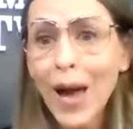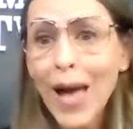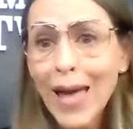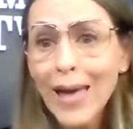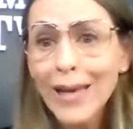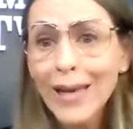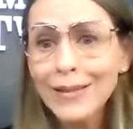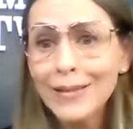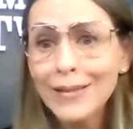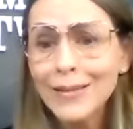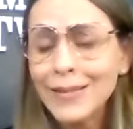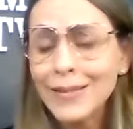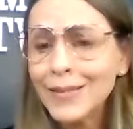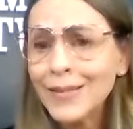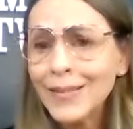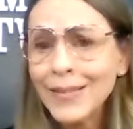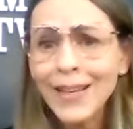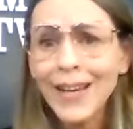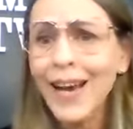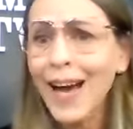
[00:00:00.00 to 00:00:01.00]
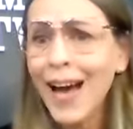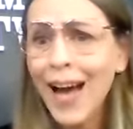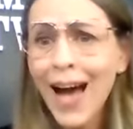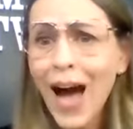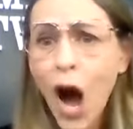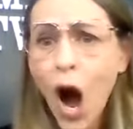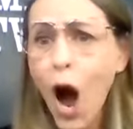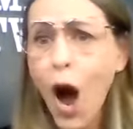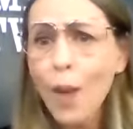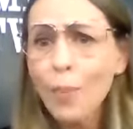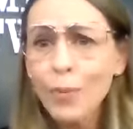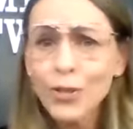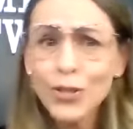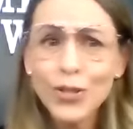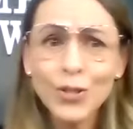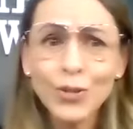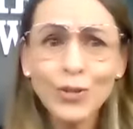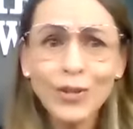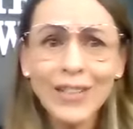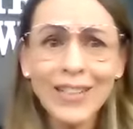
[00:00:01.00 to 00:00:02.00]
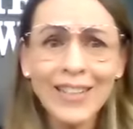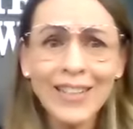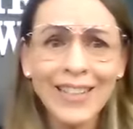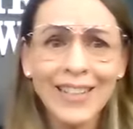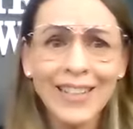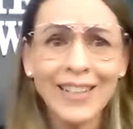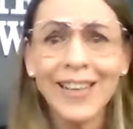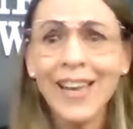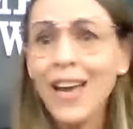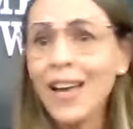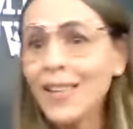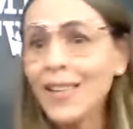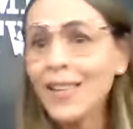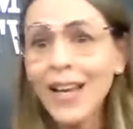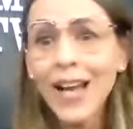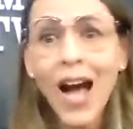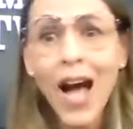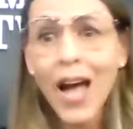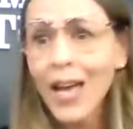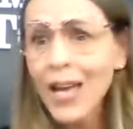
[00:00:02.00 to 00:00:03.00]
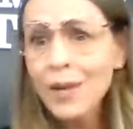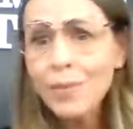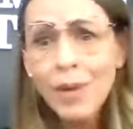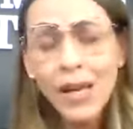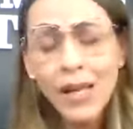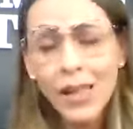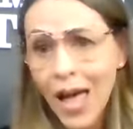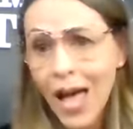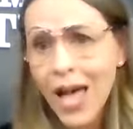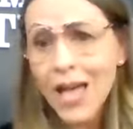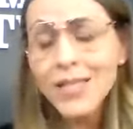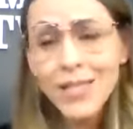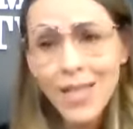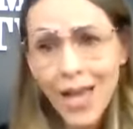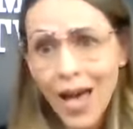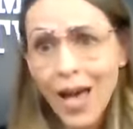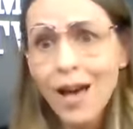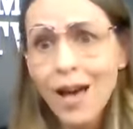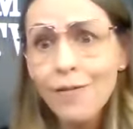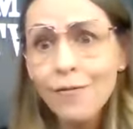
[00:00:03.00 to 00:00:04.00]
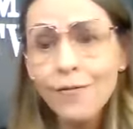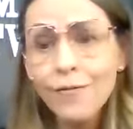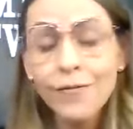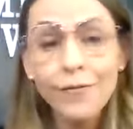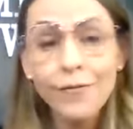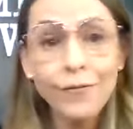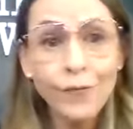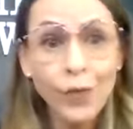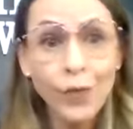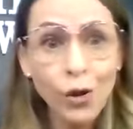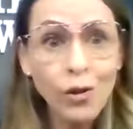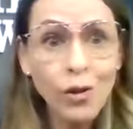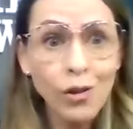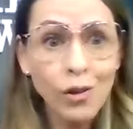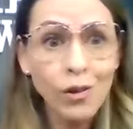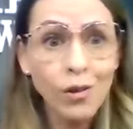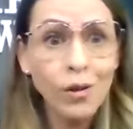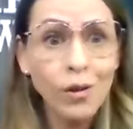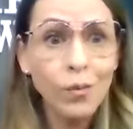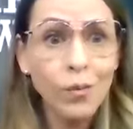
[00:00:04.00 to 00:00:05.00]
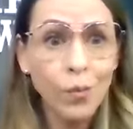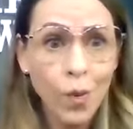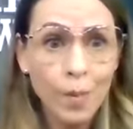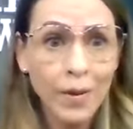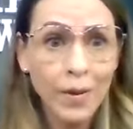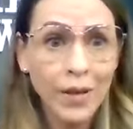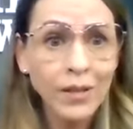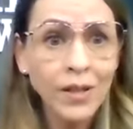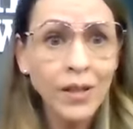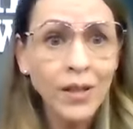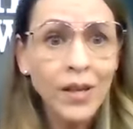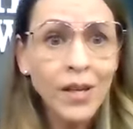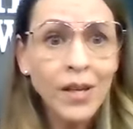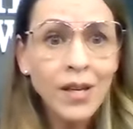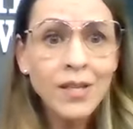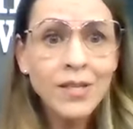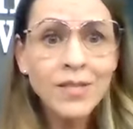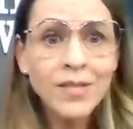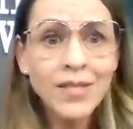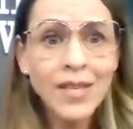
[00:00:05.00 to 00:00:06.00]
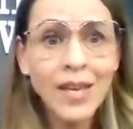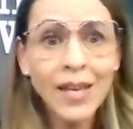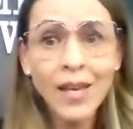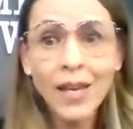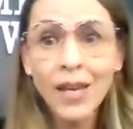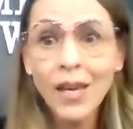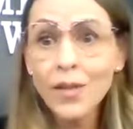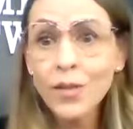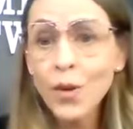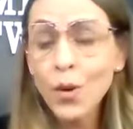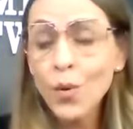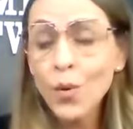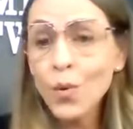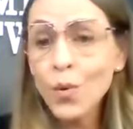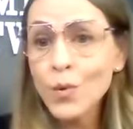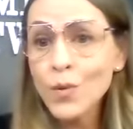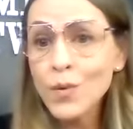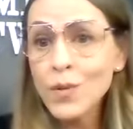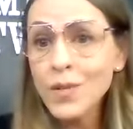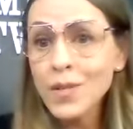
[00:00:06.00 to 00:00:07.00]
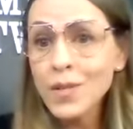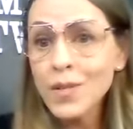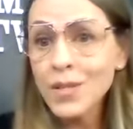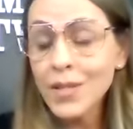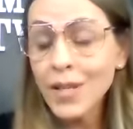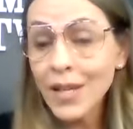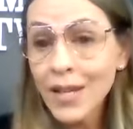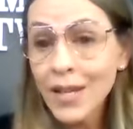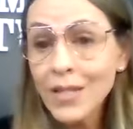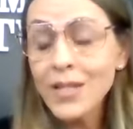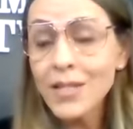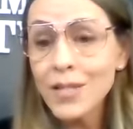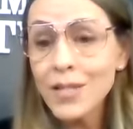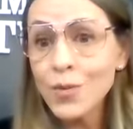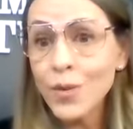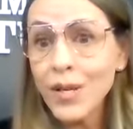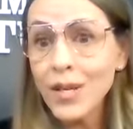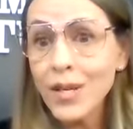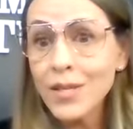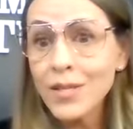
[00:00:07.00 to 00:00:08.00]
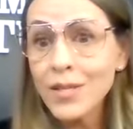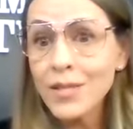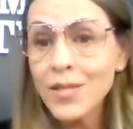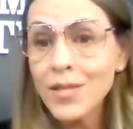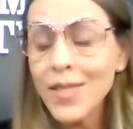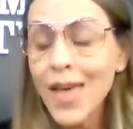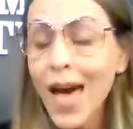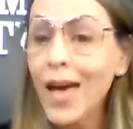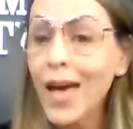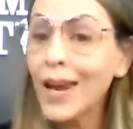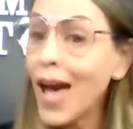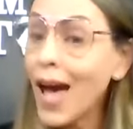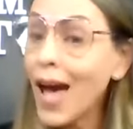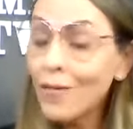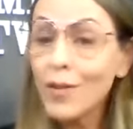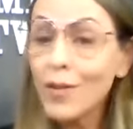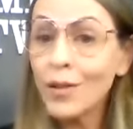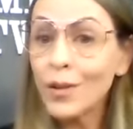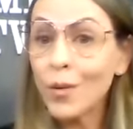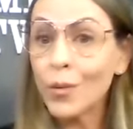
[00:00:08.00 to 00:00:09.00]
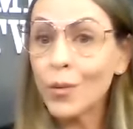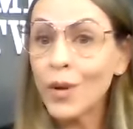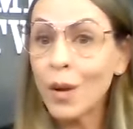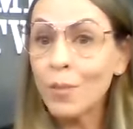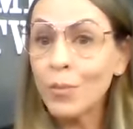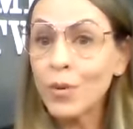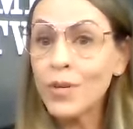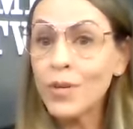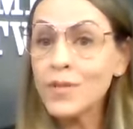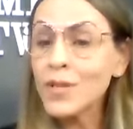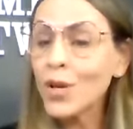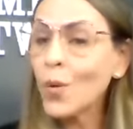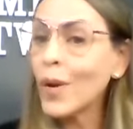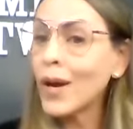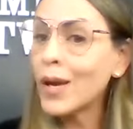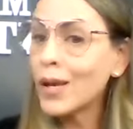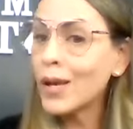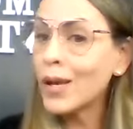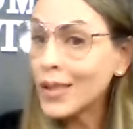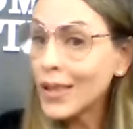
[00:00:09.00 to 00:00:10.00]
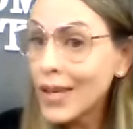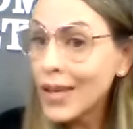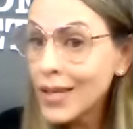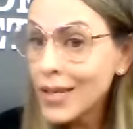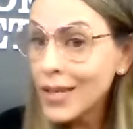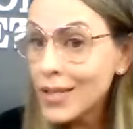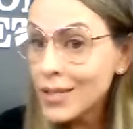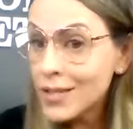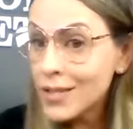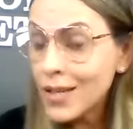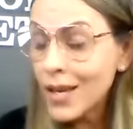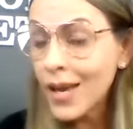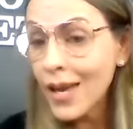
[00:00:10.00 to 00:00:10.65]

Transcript: run, opportunity. Like, I am a glass half full woman, seeing those industries that have the low numbers are going, ladies,